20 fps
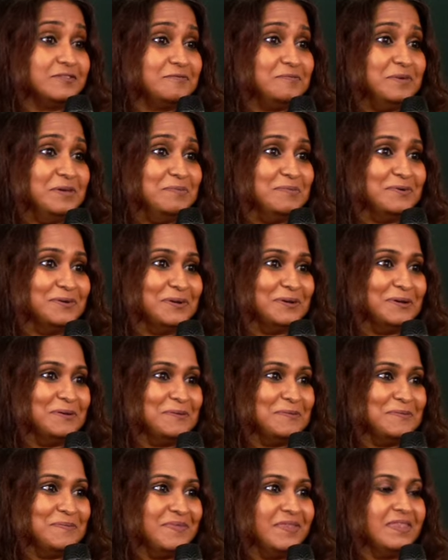of people,
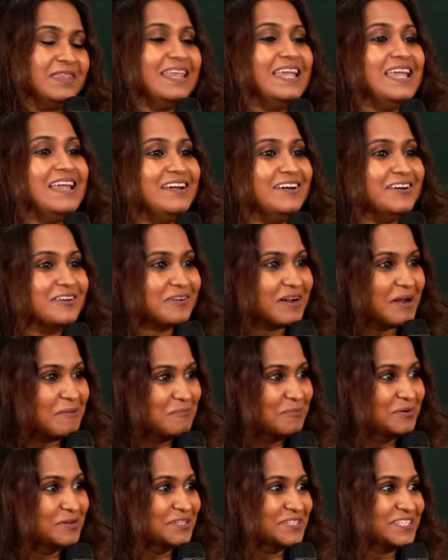they
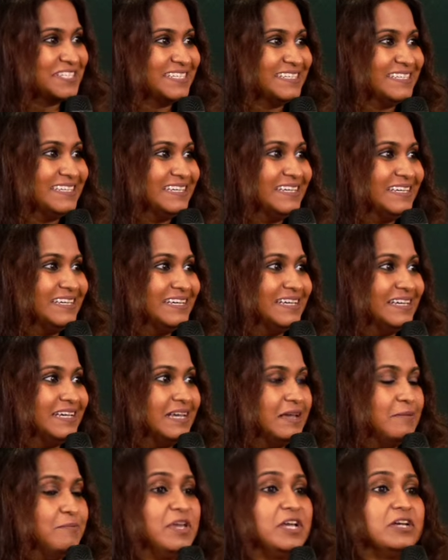grumbled
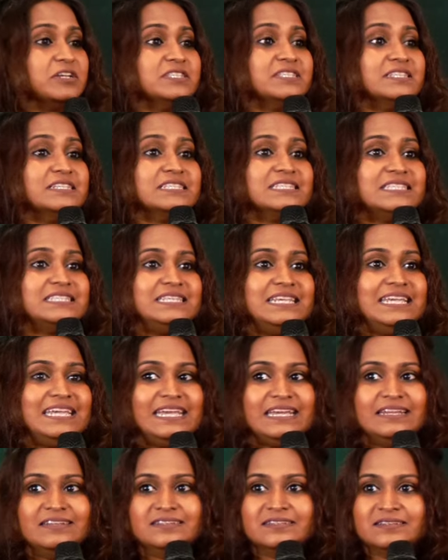because the
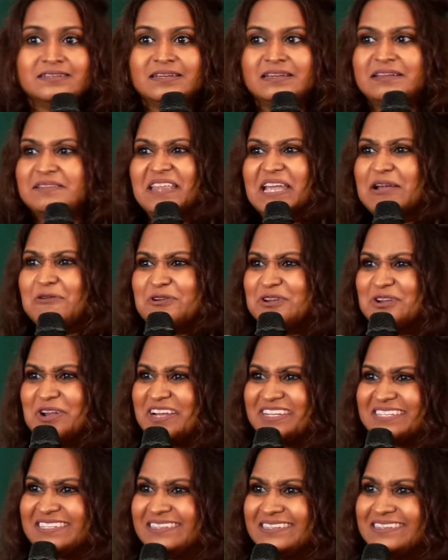seed, they could
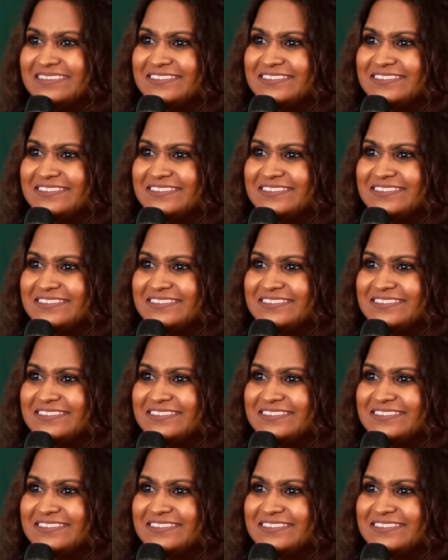not